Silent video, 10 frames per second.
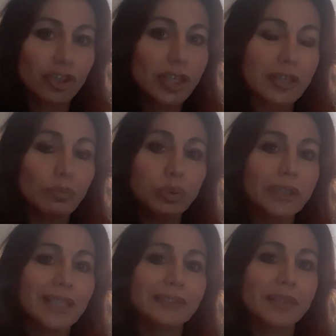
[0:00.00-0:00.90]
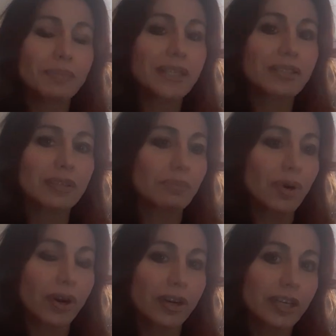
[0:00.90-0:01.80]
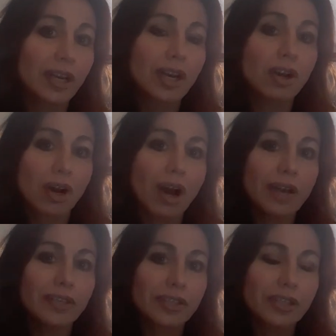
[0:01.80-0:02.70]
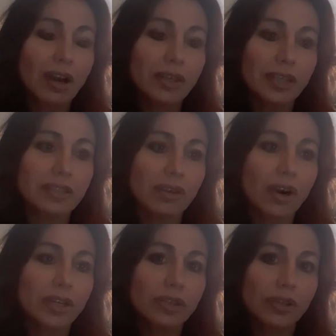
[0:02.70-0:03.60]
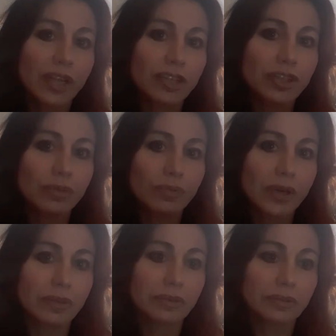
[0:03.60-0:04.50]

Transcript: She completely missed the mark on this article that she wrote.